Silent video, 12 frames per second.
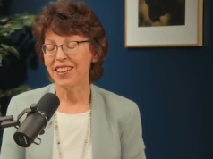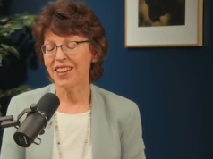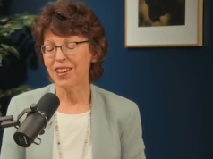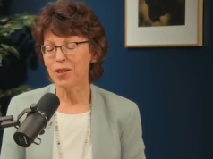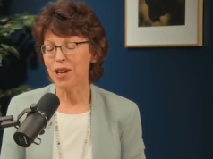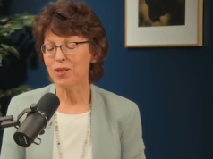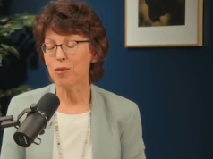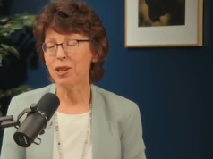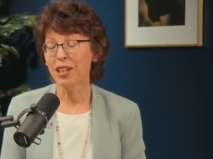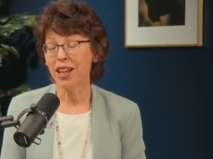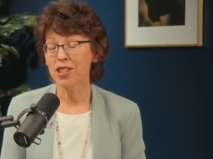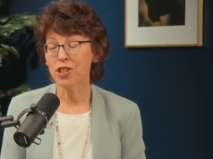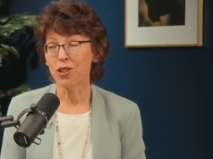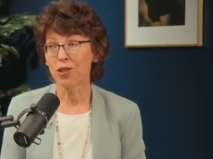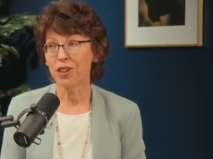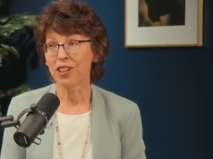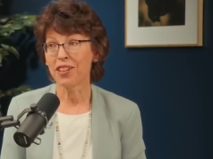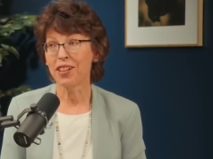Yeah, we have to be like
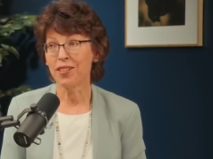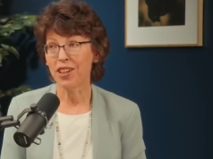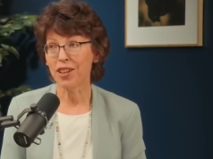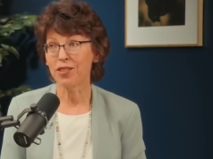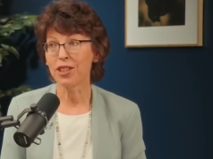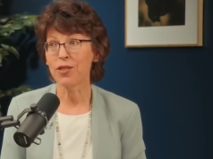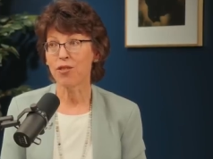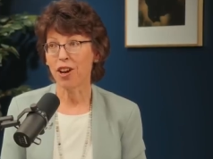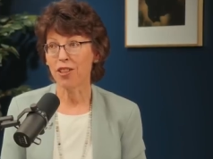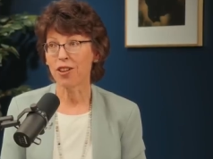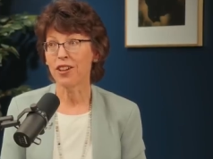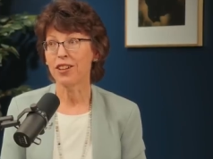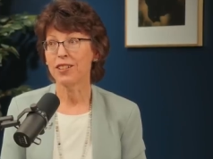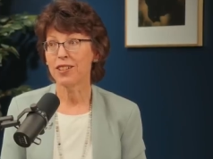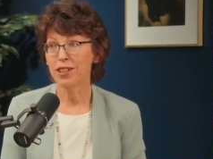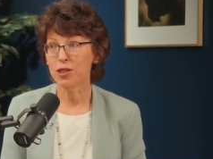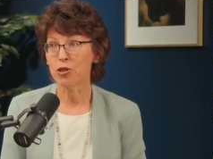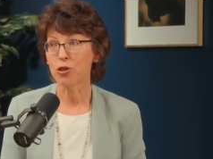children of a heavenly yeah. Father
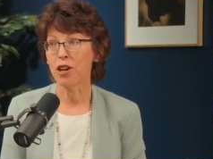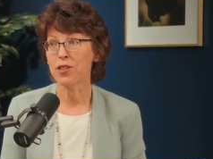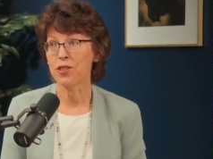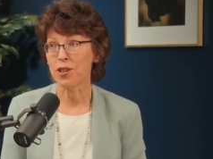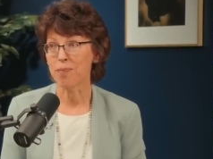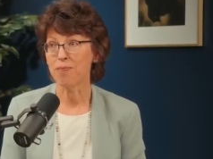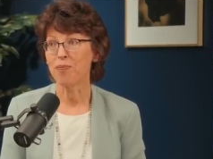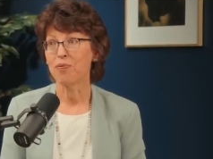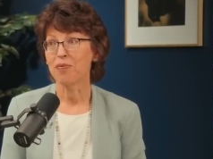who trust Him.